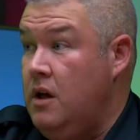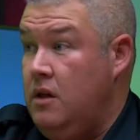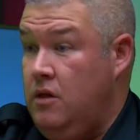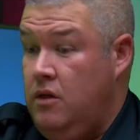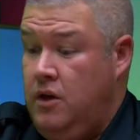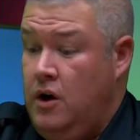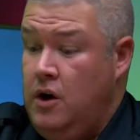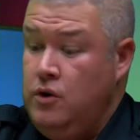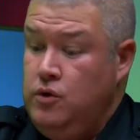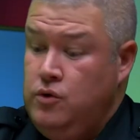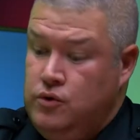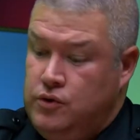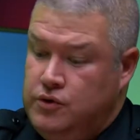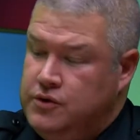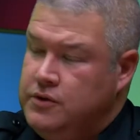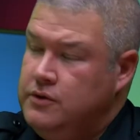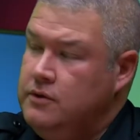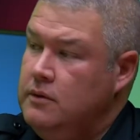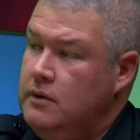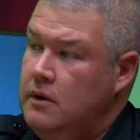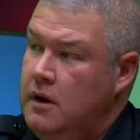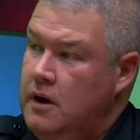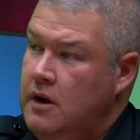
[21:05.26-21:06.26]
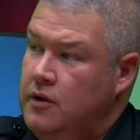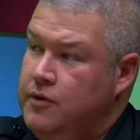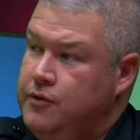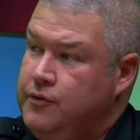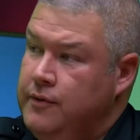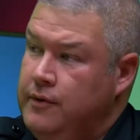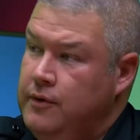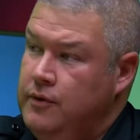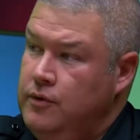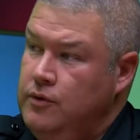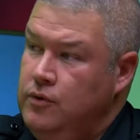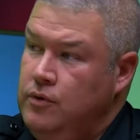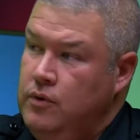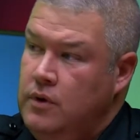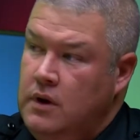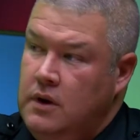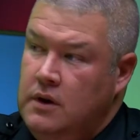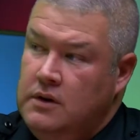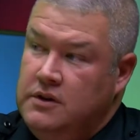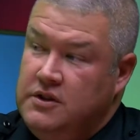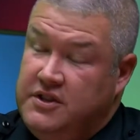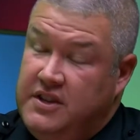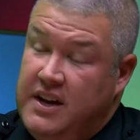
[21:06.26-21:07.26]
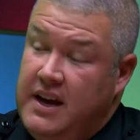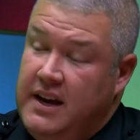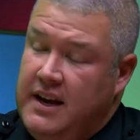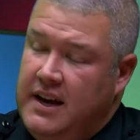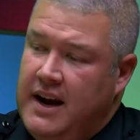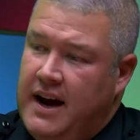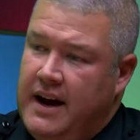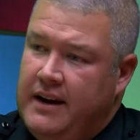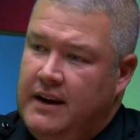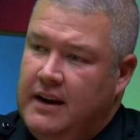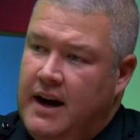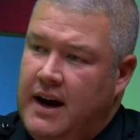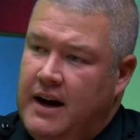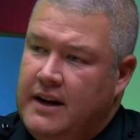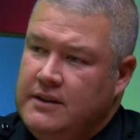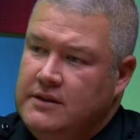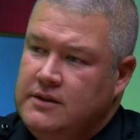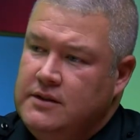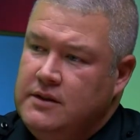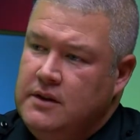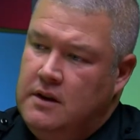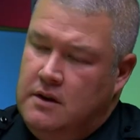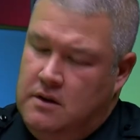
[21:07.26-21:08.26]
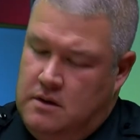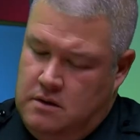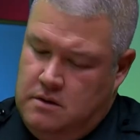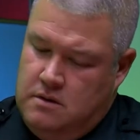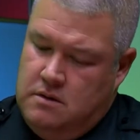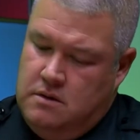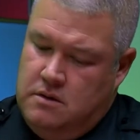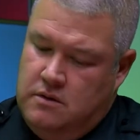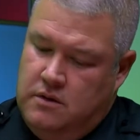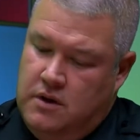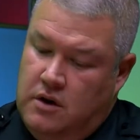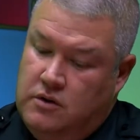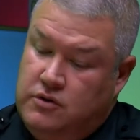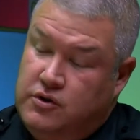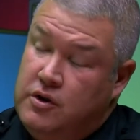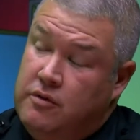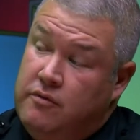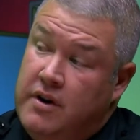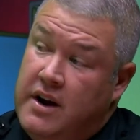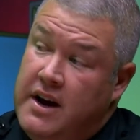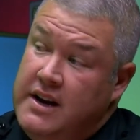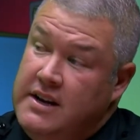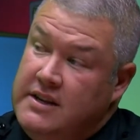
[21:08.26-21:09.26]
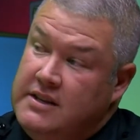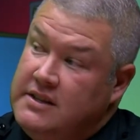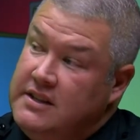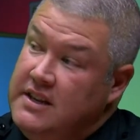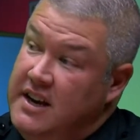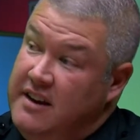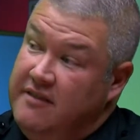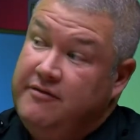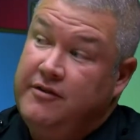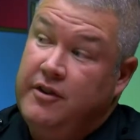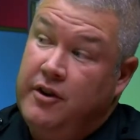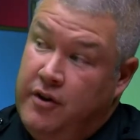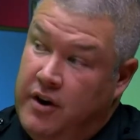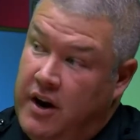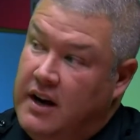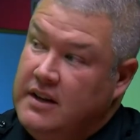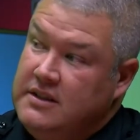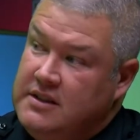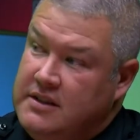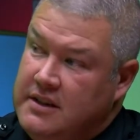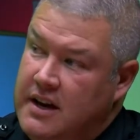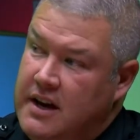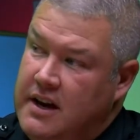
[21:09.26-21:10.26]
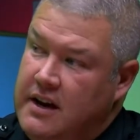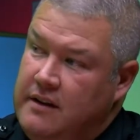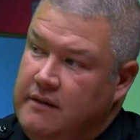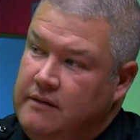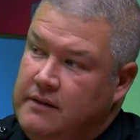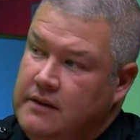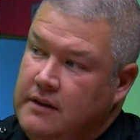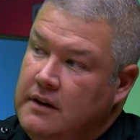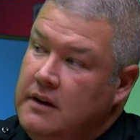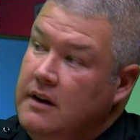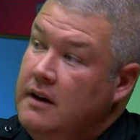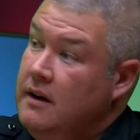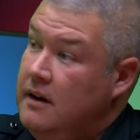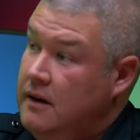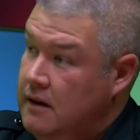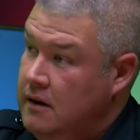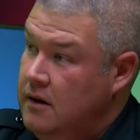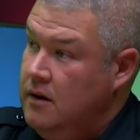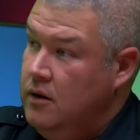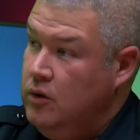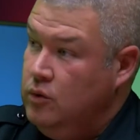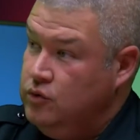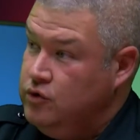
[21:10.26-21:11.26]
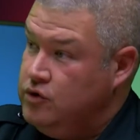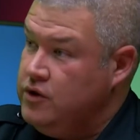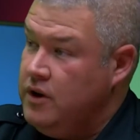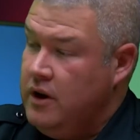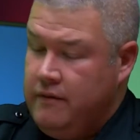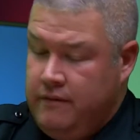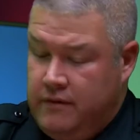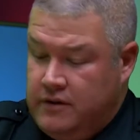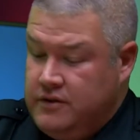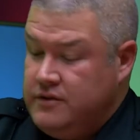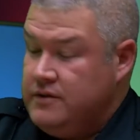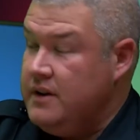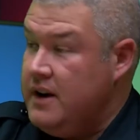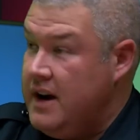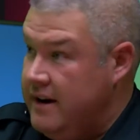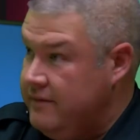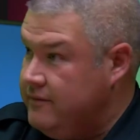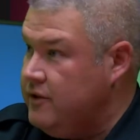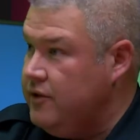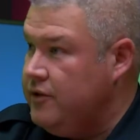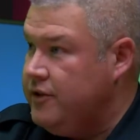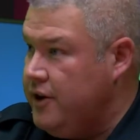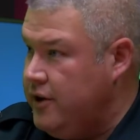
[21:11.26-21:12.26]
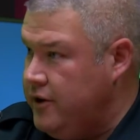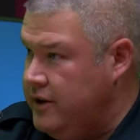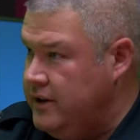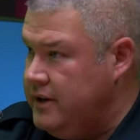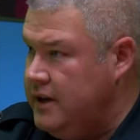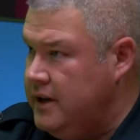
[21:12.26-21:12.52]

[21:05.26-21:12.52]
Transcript: those through state guidelines, those erase if they're not saved on servers after 30 days.